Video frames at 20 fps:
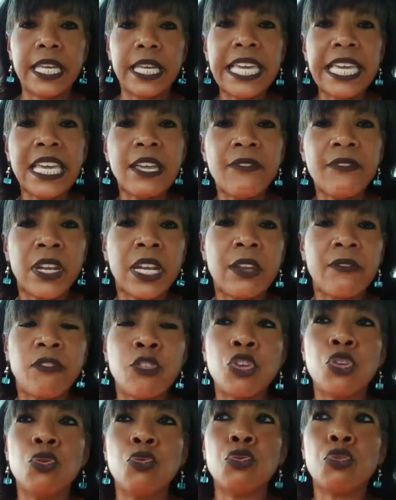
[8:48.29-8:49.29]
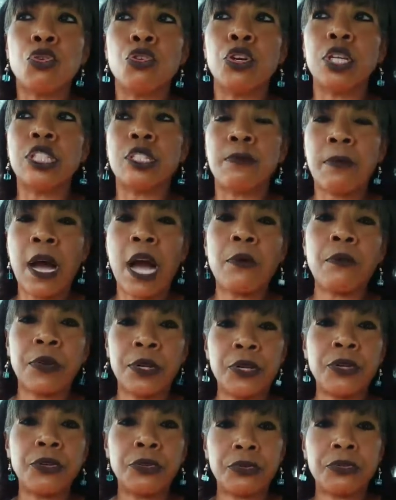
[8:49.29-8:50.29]
Even if you could spot
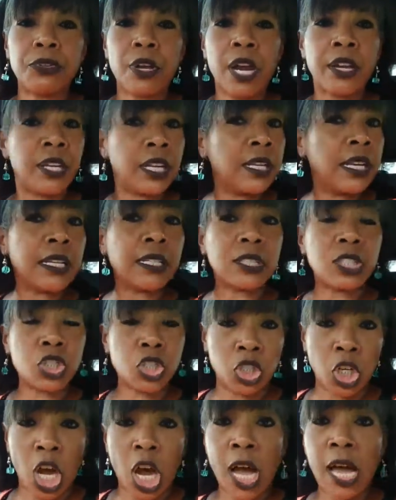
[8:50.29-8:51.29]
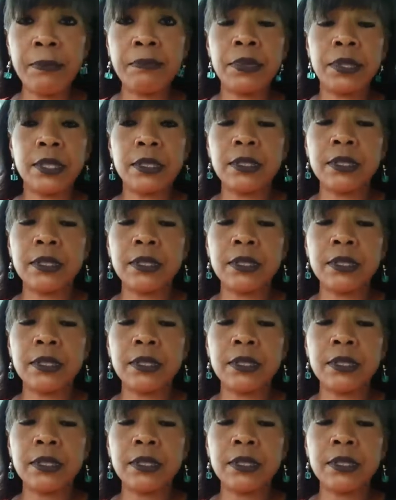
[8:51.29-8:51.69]
reduce, are you going to stop?